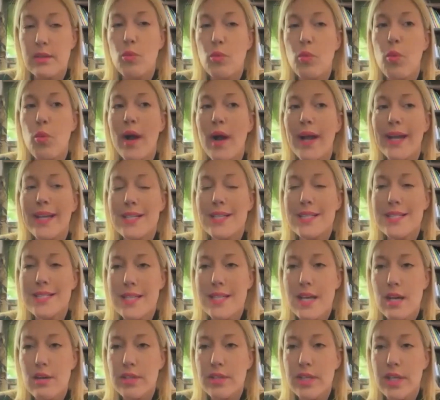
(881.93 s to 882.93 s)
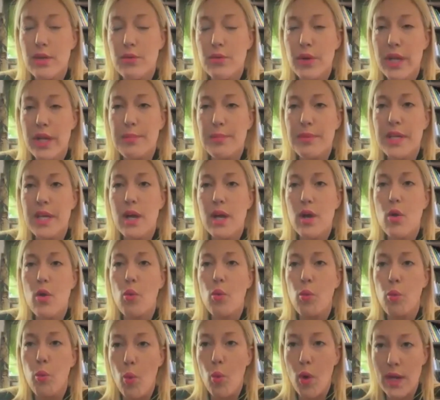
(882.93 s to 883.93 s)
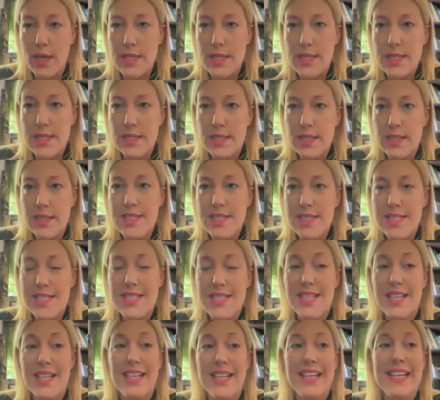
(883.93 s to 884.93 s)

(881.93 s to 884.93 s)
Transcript: Why does Saudi Arabia want this?